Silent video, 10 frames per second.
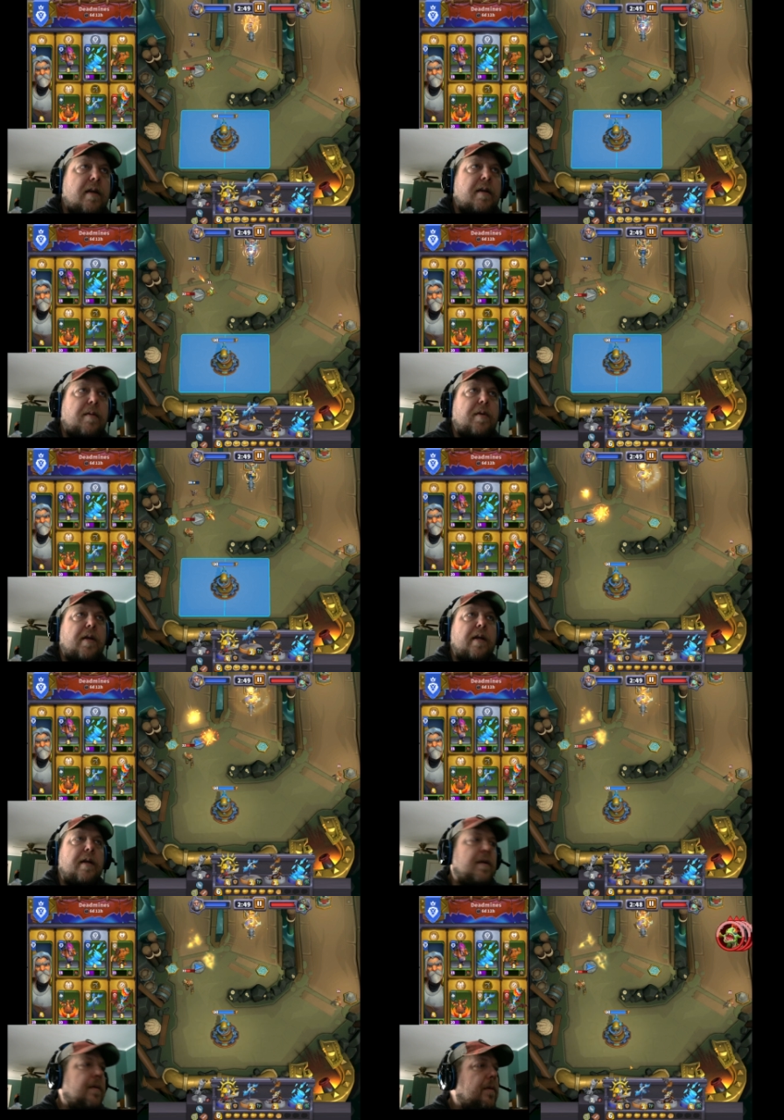We're gonna
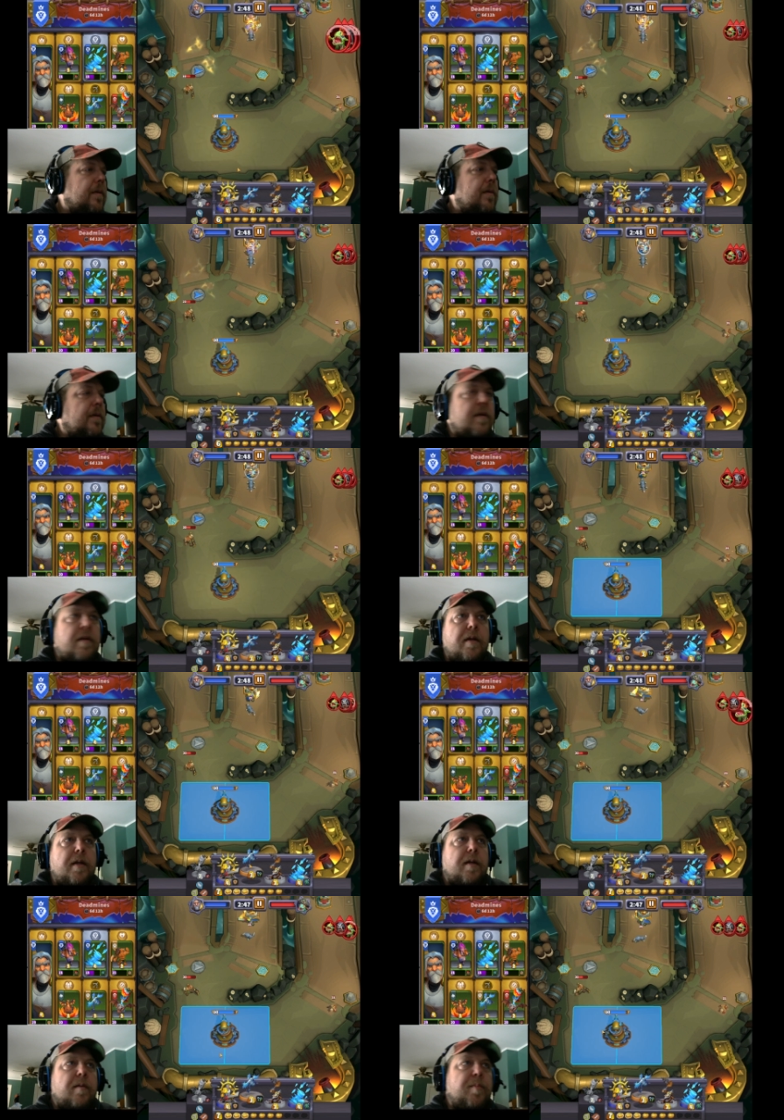
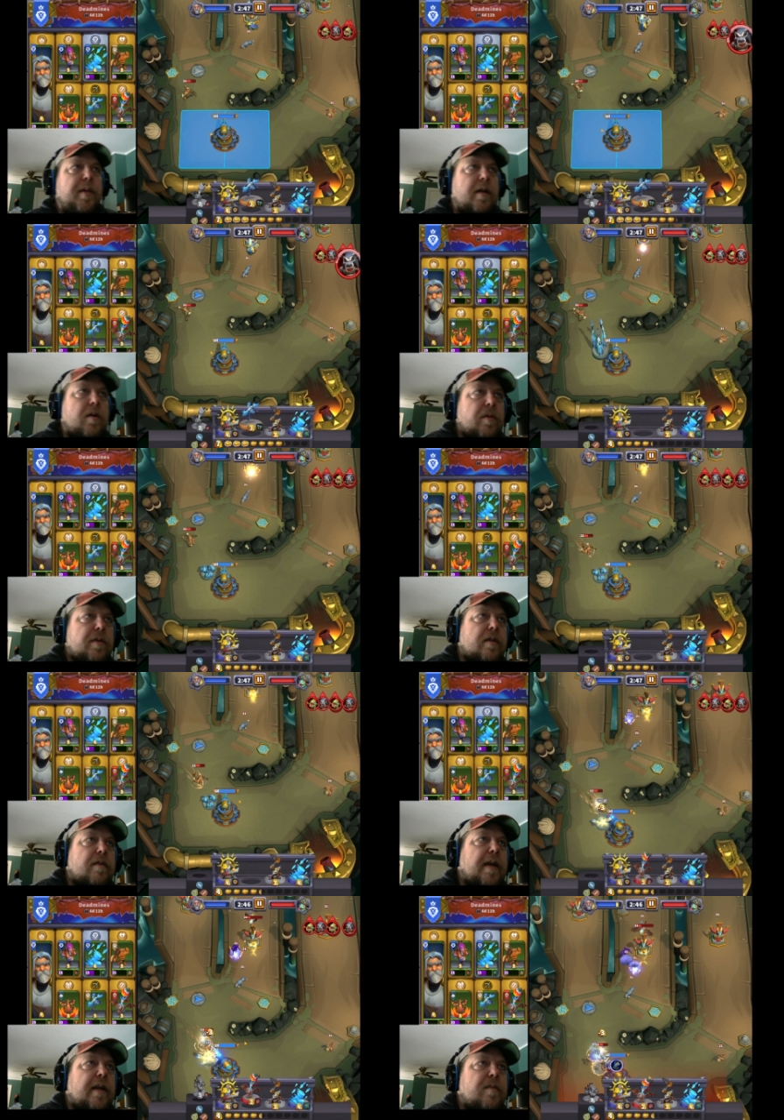be at a gold
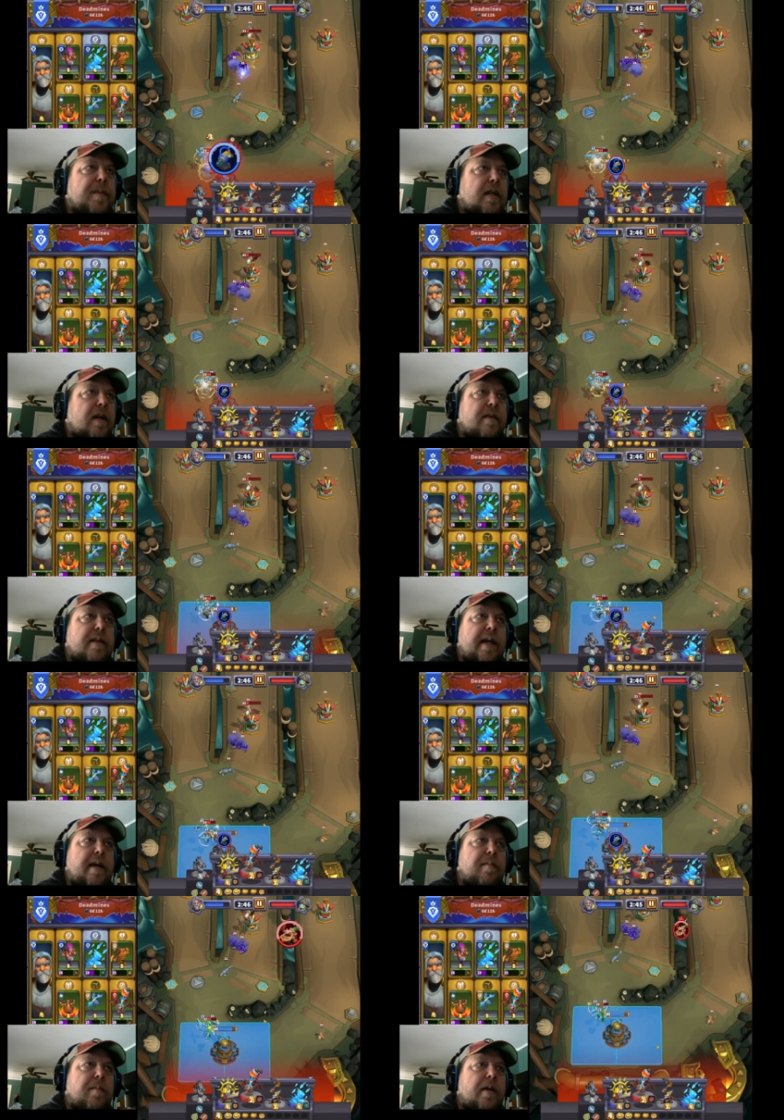disadvantage because of
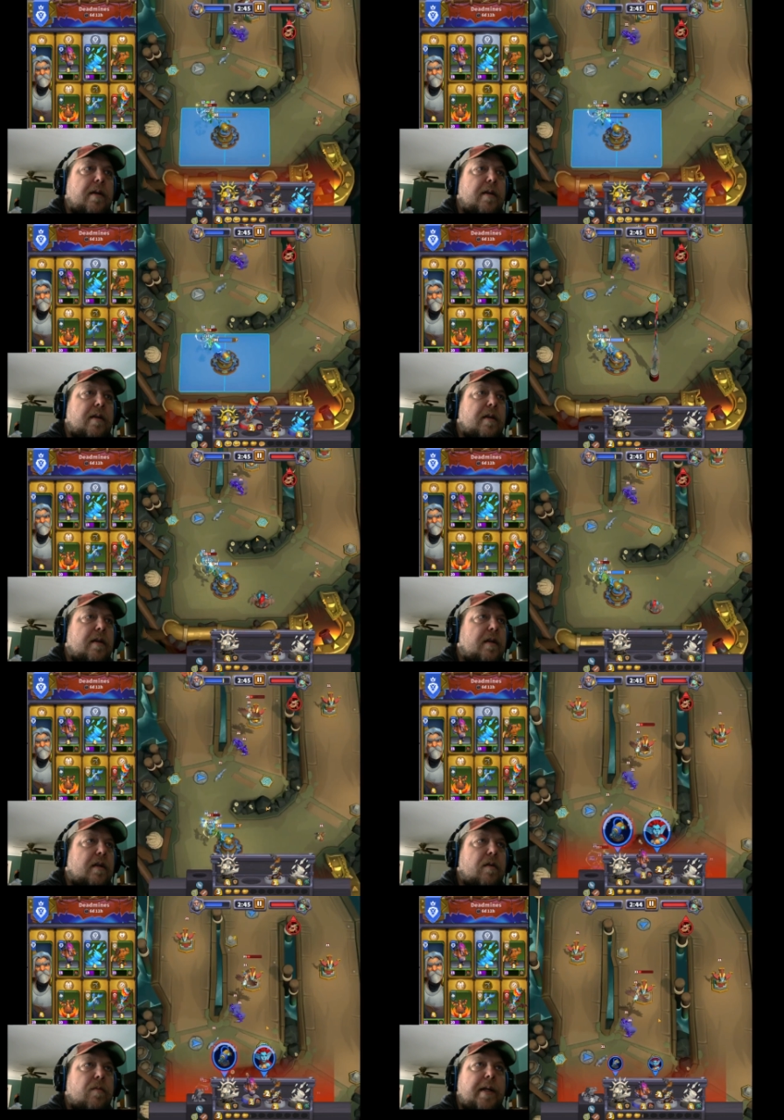that, but
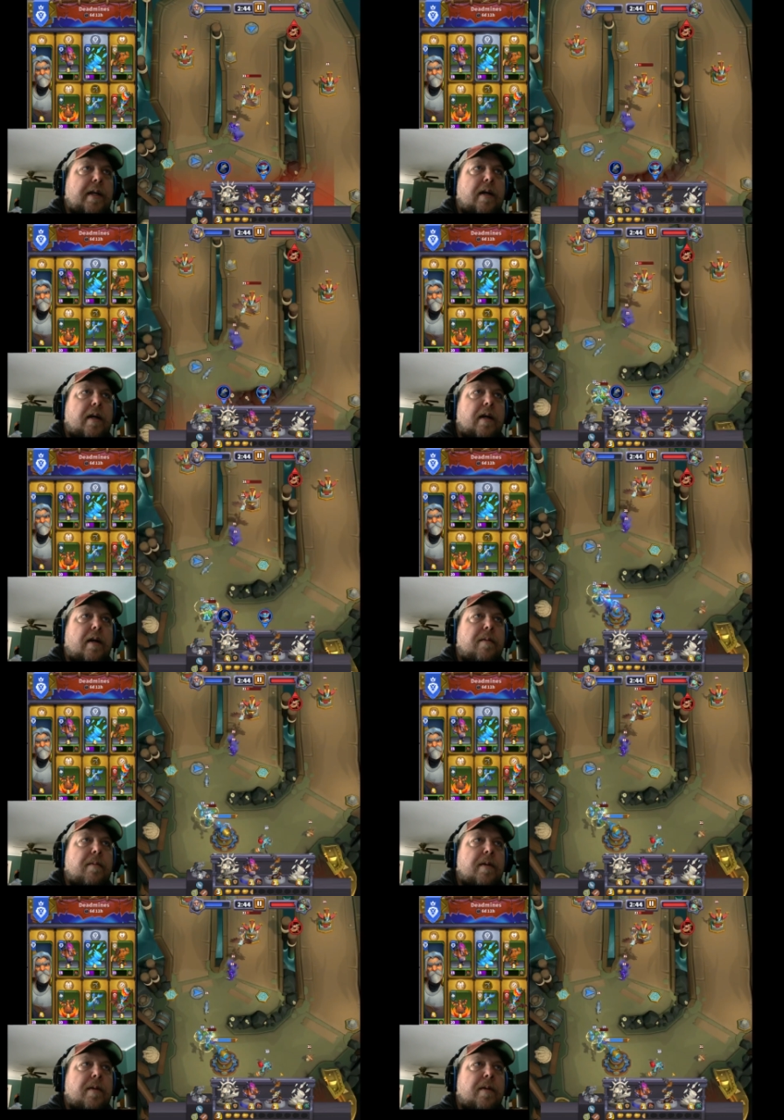here we are.